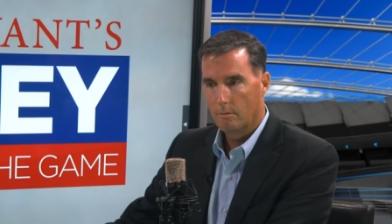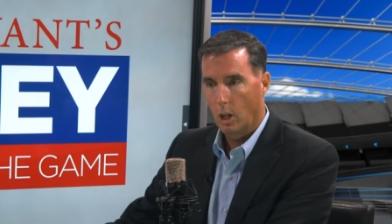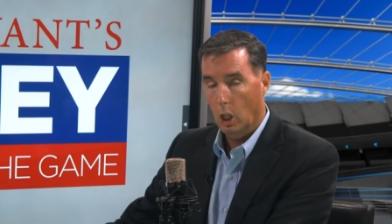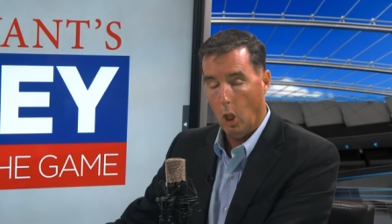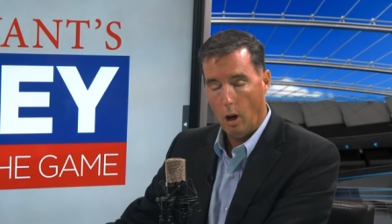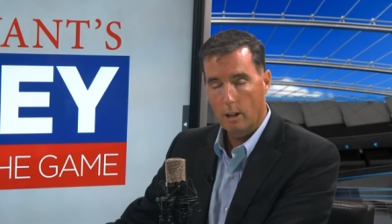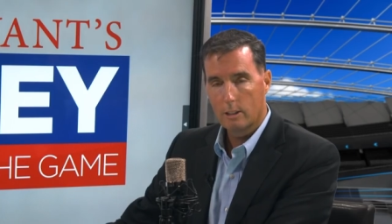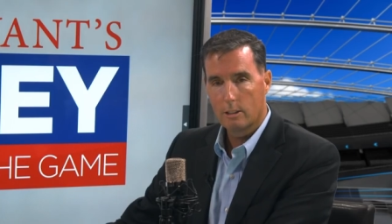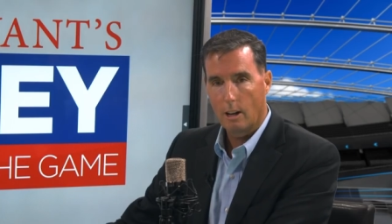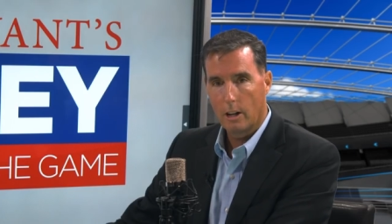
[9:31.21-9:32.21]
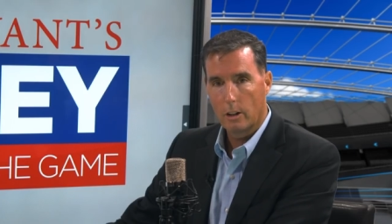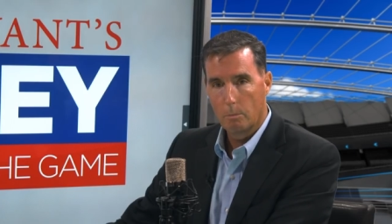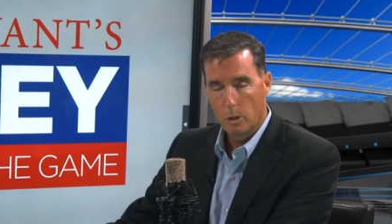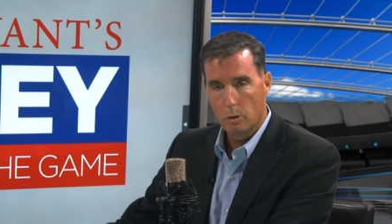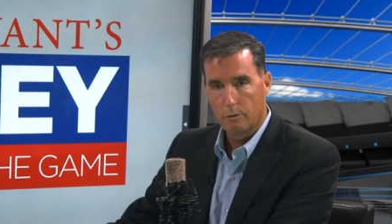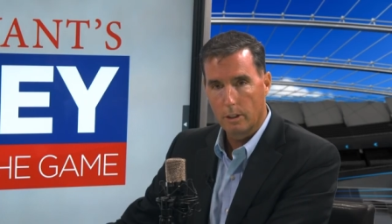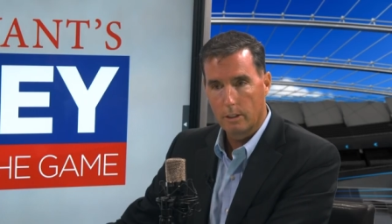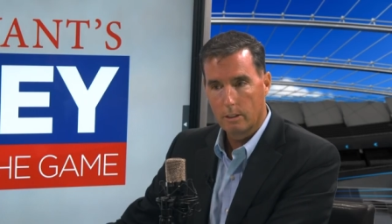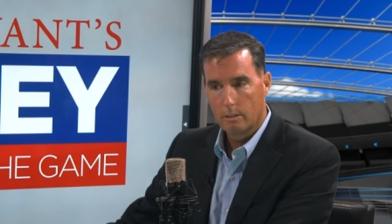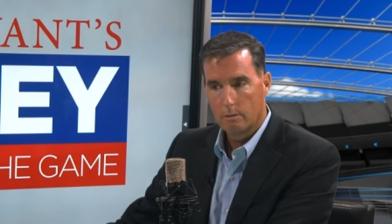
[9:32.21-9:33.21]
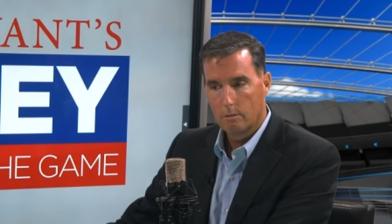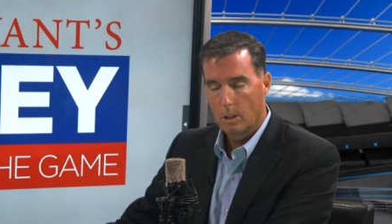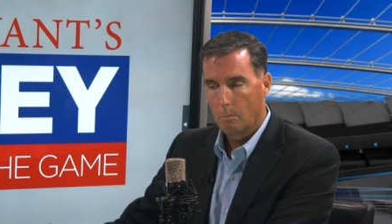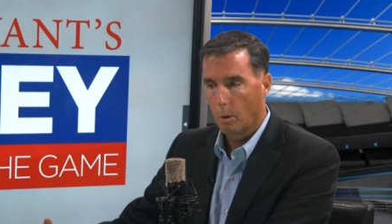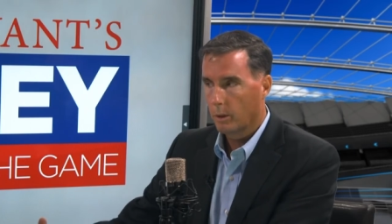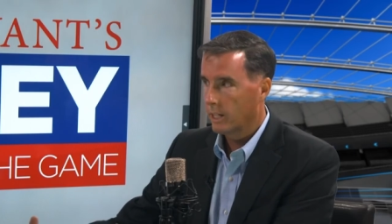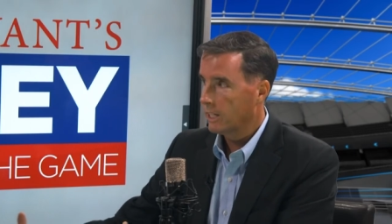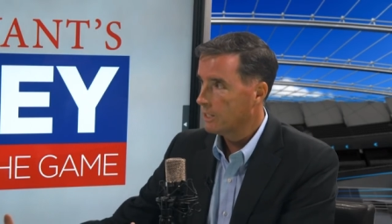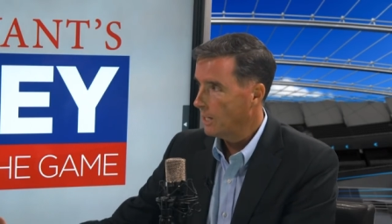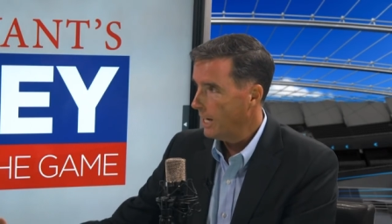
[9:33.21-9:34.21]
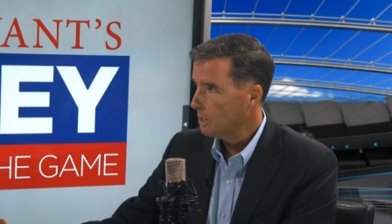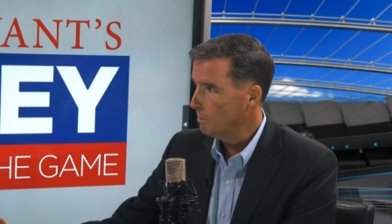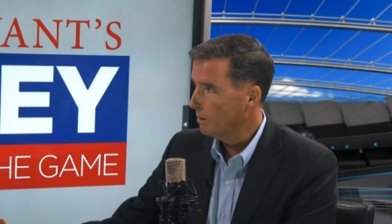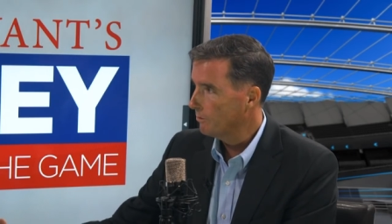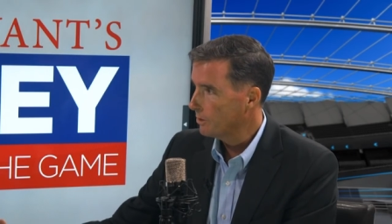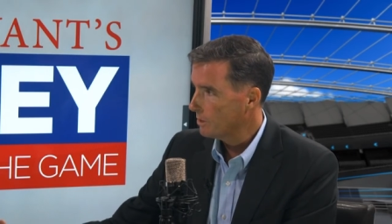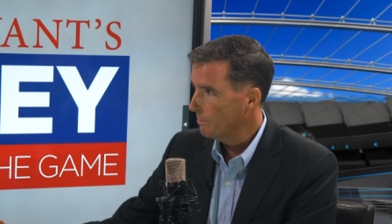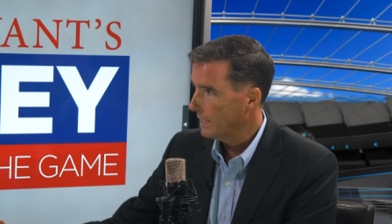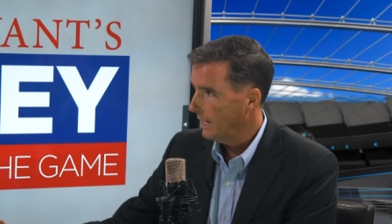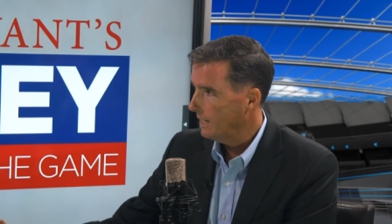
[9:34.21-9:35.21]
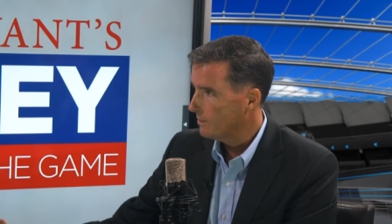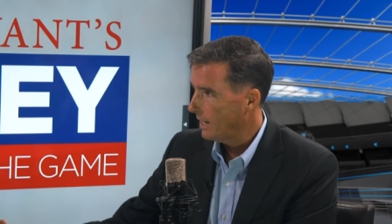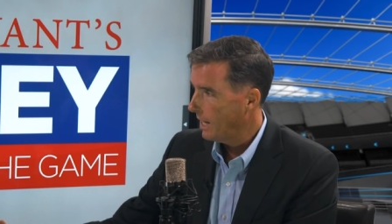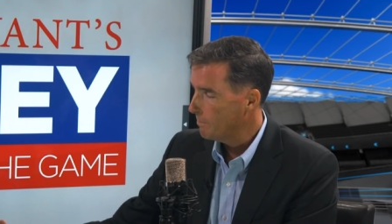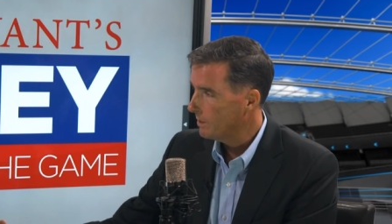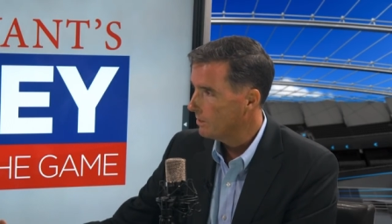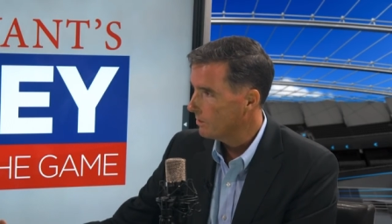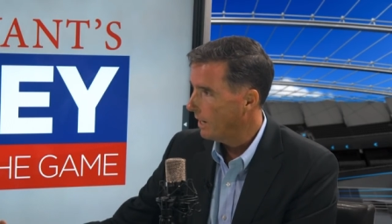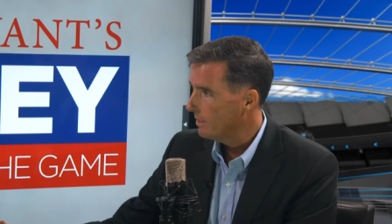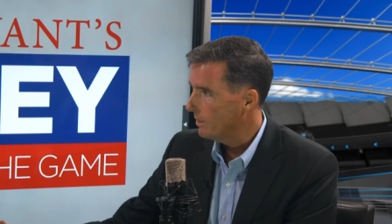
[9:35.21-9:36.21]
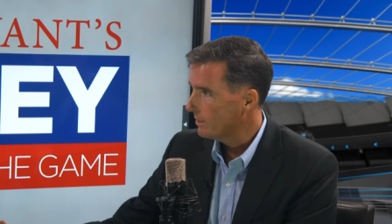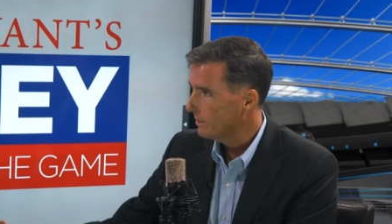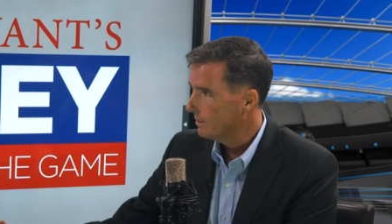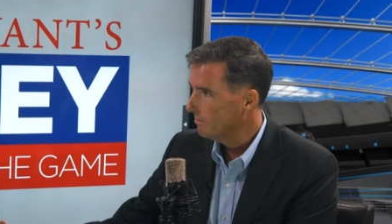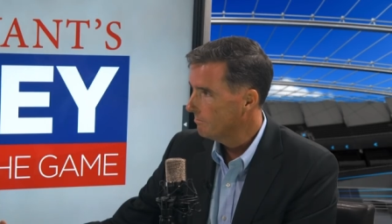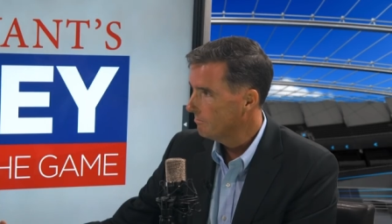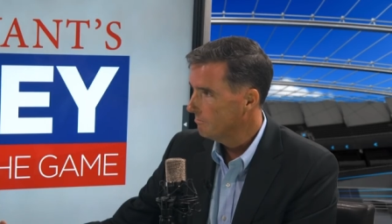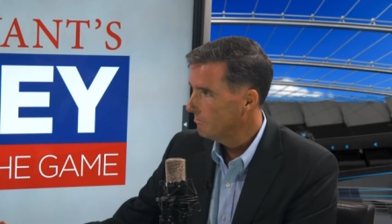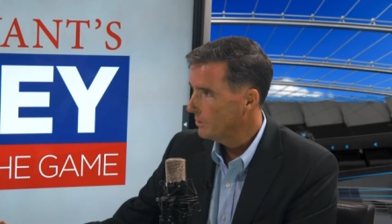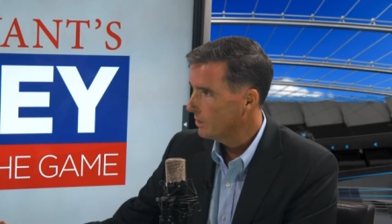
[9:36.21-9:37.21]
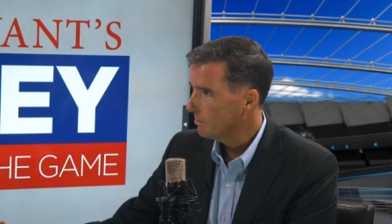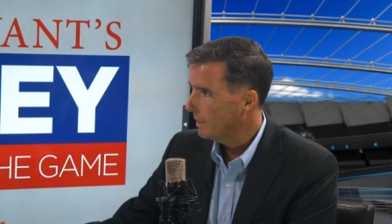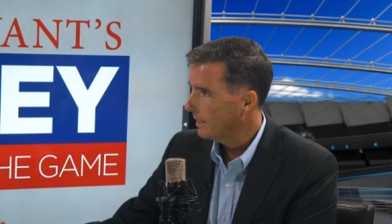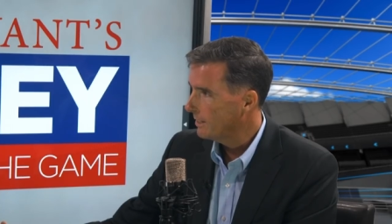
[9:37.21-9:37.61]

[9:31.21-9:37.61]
a loss on our mutual fund, but we're getting a tax bill for some of the gains that happened mm-hmm. inside mm -hmm. of it. Doesn't make